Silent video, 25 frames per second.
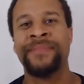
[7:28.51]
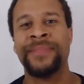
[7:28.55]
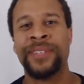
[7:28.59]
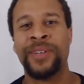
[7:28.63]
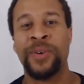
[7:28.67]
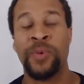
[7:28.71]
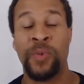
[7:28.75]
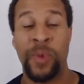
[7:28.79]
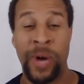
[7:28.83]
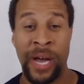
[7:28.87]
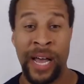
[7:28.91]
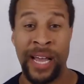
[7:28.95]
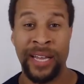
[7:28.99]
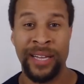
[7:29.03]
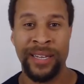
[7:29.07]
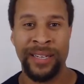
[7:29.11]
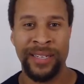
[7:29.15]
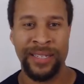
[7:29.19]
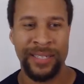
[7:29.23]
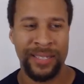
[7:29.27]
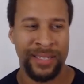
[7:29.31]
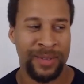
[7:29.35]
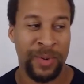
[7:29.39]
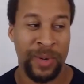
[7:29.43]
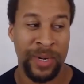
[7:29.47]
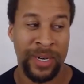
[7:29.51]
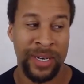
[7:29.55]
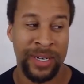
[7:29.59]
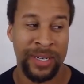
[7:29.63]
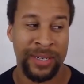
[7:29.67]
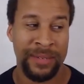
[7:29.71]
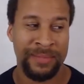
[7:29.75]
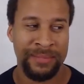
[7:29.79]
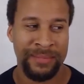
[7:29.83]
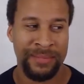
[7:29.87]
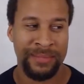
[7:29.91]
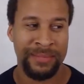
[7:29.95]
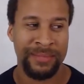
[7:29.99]
Why? Well,
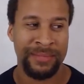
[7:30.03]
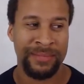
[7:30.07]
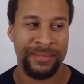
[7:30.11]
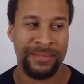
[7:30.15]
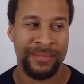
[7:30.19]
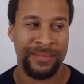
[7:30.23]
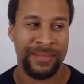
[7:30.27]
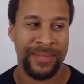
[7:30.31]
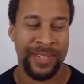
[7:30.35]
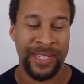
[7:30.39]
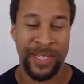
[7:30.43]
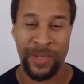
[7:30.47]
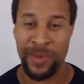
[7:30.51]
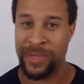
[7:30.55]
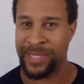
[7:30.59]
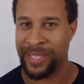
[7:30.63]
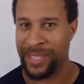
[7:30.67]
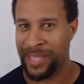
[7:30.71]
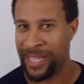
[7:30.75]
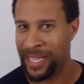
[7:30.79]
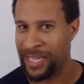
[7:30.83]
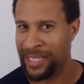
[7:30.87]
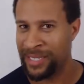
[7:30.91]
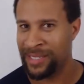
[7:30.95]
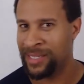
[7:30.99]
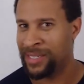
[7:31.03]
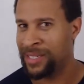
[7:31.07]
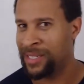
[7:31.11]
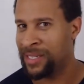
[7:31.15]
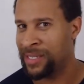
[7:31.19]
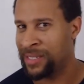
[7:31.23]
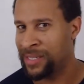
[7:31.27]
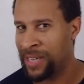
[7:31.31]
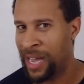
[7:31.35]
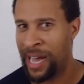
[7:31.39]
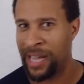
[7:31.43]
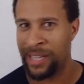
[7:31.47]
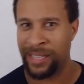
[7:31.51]
it was less than a
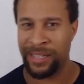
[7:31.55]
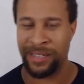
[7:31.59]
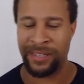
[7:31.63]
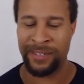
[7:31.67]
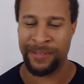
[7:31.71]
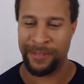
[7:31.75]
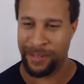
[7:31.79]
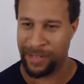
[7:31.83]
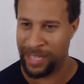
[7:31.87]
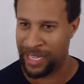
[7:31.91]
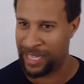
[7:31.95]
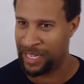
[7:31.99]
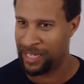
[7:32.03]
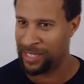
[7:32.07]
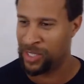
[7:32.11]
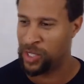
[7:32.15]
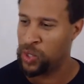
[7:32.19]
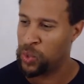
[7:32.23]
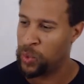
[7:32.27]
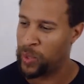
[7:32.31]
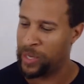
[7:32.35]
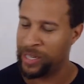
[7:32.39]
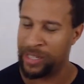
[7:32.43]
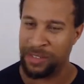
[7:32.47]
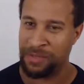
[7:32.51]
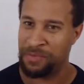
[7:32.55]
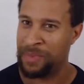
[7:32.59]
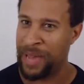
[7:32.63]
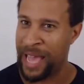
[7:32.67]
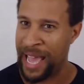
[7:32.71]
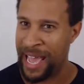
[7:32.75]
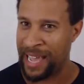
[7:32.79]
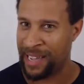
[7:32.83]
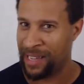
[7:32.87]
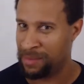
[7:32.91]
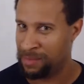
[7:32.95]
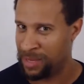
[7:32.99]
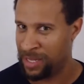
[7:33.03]
dollar for like a 12
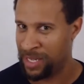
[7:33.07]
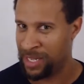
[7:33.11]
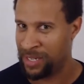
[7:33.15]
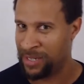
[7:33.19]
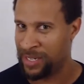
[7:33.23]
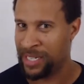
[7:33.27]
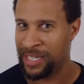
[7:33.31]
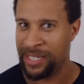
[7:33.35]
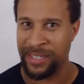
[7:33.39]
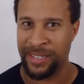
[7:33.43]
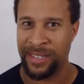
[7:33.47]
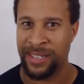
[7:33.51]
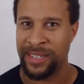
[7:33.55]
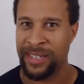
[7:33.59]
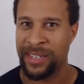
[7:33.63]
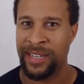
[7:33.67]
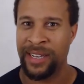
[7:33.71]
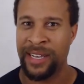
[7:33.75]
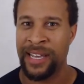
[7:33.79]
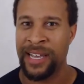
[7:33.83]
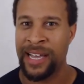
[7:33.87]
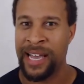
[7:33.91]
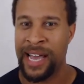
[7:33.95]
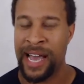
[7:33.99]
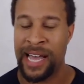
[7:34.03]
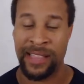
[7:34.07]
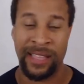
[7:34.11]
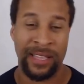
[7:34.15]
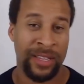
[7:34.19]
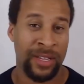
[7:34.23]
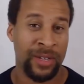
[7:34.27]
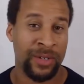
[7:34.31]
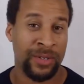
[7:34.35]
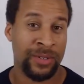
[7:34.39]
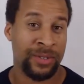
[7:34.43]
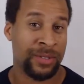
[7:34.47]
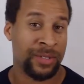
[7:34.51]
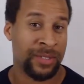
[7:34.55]
pack of bologna at the
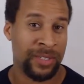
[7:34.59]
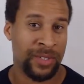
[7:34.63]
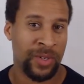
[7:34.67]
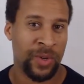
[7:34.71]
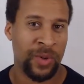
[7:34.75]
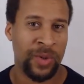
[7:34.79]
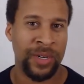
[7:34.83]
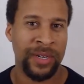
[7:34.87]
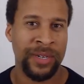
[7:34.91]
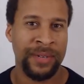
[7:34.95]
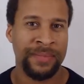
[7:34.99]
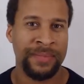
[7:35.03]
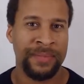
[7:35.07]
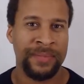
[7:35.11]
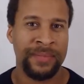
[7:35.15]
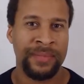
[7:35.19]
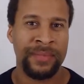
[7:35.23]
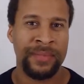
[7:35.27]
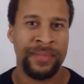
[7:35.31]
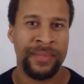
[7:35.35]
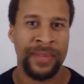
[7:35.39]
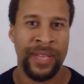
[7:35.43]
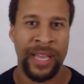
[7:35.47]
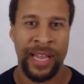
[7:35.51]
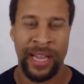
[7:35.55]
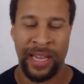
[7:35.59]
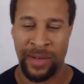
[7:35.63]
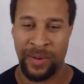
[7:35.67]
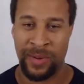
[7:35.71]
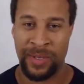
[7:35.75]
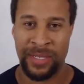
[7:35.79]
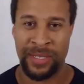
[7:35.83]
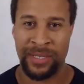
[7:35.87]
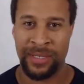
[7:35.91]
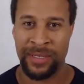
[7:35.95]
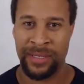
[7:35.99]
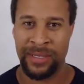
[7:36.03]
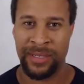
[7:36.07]
local store. I
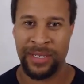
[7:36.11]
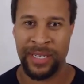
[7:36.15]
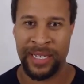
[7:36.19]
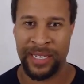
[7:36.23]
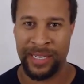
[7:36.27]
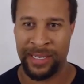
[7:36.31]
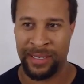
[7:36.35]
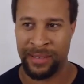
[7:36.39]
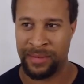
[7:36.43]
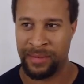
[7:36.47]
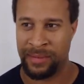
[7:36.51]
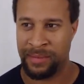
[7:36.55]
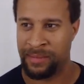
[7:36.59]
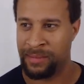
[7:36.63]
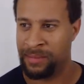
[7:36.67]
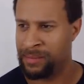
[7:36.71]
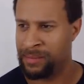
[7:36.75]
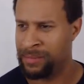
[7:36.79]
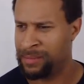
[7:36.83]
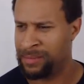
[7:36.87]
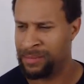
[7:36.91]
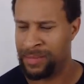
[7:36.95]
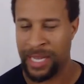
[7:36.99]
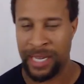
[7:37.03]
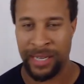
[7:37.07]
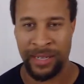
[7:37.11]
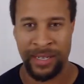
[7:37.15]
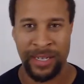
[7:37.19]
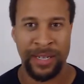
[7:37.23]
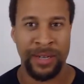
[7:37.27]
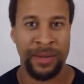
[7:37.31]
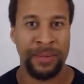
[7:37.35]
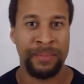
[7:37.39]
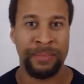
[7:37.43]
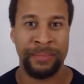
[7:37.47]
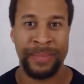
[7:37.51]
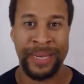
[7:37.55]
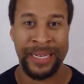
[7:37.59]
was in, I don't know,
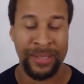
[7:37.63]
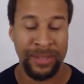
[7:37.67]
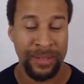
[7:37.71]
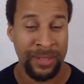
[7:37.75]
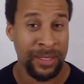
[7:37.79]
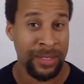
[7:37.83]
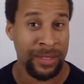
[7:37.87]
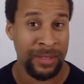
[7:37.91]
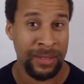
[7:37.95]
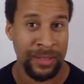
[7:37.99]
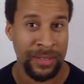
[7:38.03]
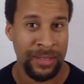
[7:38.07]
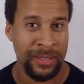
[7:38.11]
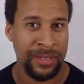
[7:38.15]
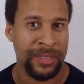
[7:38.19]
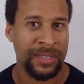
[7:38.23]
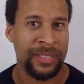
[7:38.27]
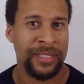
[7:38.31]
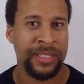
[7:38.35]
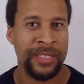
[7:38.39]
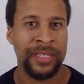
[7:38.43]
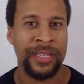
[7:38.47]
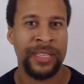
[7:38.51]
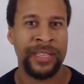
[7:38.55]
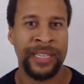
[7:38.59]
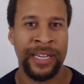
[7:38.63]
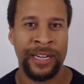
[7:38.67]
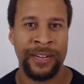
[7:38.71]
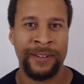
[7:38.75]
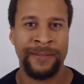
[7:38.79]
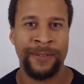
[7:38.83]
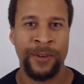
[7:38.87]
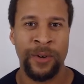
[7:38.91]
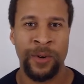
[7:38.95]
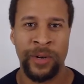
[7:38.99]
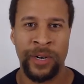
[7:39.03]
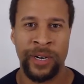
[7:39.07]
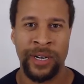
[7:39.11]
middle school,
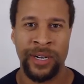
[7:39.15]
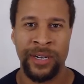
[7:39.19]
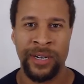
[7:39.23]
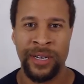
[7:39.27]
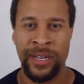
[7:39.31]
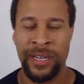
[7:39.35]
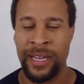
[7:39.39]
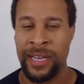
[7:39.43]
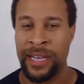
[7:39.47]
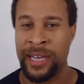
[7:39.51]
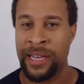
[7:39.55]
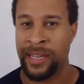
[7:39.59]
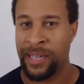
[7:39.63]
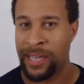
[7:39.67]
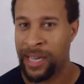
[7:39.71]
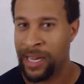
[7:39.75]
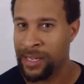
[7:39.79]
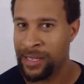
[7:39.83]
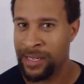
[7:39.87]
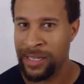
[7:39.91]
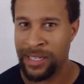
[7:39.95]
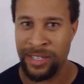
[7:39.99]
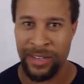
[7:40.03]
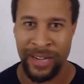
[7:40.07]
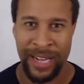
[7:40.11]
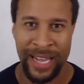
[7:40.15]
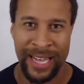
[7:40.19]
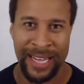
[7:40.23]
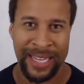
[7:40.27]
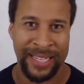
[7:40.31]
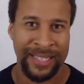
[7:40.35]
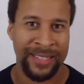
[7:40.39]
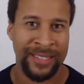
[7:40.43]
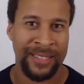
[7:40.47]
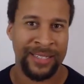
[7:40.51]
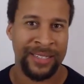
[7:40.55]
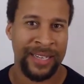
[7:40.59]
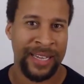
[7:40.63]
Therefore, cutting the
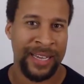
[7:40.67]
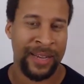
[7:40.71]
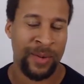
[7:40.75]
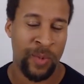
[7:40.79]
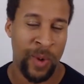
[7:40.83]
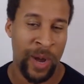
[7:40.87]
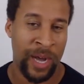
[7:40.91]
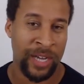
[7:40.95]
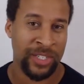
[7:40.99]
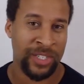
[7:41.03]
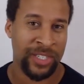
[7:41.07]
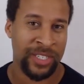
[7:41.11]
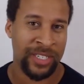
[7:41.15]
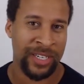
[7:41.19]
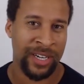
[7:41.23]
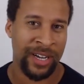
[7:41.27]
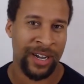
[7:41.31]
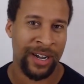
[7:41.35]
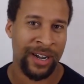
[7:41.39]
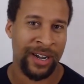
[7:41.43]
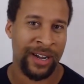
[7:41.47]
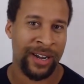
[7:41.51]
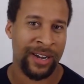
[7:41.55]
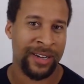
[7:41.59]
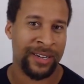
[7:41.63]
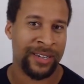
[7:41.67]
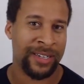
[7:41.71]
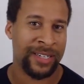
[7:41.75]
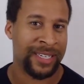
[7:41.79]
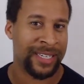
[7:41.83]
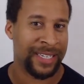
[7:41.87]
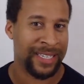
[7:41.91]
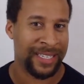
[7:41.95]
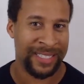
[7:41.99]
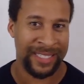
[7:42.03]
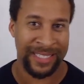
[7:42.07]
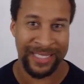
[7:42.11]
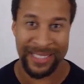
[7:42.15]
grass and washing the car
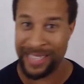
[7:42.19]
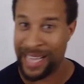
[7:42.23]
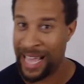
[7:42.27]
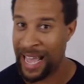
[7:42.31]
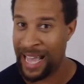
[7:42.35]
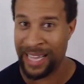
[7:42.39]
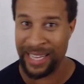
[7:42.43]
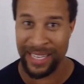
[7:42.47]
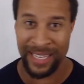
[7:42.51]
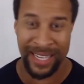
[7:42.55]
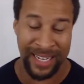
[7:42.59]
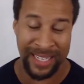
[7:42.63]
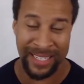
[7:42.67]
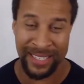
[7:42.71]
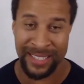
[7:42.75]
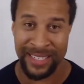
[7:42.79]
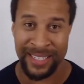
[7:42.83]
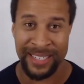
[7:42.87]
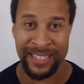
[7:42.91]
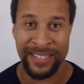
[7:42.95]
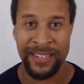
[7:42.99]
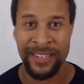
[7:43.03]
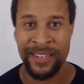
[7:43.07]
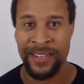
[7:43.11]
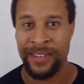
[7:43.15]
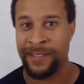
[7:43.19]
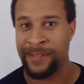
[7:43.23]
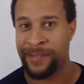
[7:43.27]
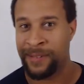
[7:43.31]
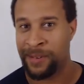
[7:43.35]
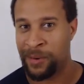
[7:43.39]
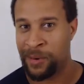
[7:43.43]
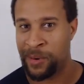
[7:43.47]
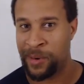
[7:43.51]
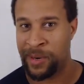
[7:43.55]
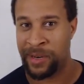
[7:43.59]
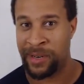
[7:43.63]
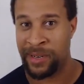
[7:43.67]
is not cutting it
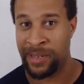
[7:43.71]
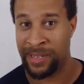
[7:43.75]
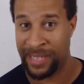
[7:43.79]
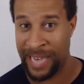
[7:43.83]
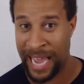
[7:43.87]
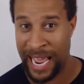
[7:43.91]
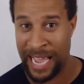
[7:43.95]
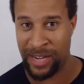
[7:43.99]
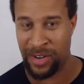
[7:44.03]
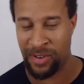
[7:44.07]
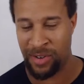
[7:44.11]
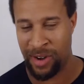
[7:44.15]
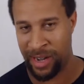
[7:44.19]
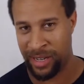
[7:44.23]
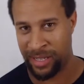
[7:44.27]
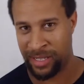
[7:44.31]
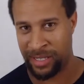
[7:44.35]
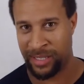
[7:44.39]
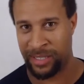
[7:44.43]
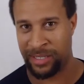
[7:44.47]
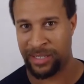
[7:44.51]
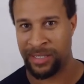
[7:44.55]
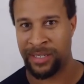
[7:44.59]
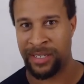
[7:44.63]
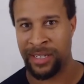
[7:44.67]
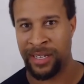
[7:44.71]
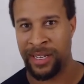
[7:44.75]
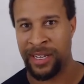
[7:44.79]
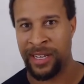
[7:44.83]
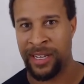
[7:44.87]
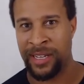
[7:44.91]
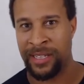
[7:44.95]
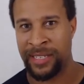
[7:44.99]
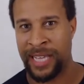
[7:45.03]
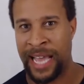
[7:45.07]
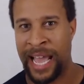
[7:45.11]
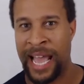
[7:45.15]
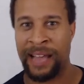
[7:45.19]
for night crawlers
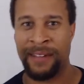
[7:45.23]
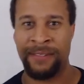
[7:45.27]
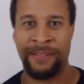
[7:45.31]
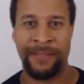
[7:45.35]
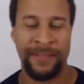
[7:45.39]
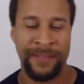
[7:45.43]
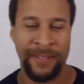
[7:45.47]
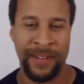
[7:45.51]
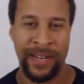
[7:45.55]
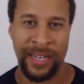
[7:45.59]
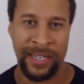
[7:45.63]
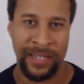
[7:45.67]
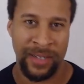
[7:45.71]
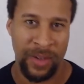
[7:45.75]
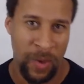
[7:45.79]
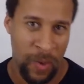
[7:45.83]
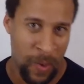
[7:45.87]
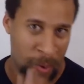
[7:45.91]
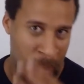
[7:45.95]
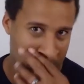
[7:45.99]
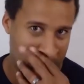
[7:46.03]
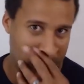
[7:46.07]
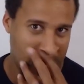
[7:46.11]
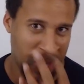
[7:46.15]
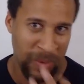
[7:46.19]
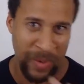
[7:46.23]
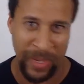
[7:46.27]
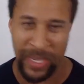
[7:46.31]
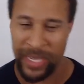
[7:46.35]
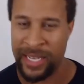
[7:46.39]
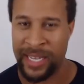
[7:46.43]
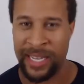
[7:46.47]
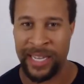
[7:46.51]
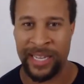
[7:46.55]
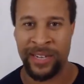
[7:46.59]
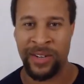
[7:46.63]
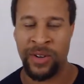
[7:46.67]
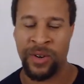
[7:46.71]
that have fun on a
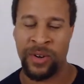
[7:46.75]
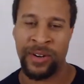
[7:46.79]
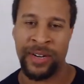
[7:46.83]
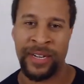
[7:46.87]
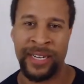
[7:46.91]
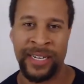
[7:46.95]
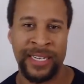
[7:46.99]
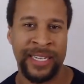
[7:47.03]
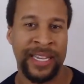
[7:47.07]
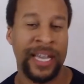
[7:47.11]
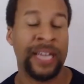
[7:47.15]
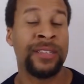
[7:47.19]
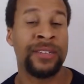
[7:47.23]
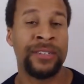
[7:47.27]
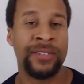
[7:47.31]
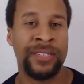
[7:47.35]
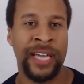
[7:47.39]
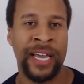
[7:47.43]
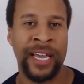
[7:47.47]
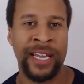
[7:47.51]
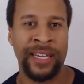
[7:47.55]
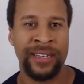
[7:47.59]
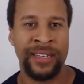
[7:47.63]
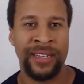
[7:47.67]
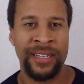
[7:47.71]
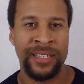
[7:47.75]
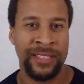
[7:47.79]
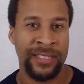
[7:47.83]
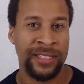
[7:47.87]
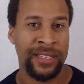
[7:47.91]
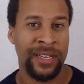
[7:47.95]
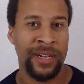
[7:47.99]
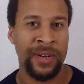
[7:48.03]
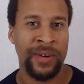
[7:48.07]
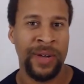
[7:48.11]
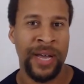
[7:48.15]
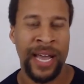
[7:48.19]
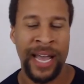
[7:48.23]
weekend or any other day.
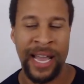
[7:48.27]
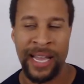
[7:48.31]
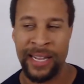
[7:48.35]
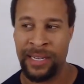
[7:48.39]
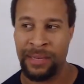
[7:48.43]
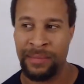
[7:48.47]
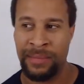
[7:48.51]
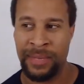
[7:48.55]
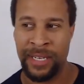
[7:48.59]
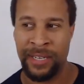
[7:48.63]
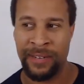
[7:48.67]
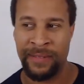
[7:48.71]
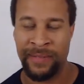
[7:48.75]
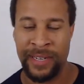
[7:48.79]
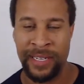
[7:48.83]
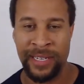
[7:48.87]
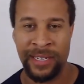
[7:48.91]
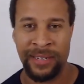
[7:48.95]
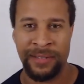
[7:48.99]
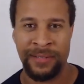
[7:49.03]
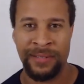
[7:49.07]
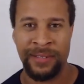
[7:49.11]
So I had to be inventive.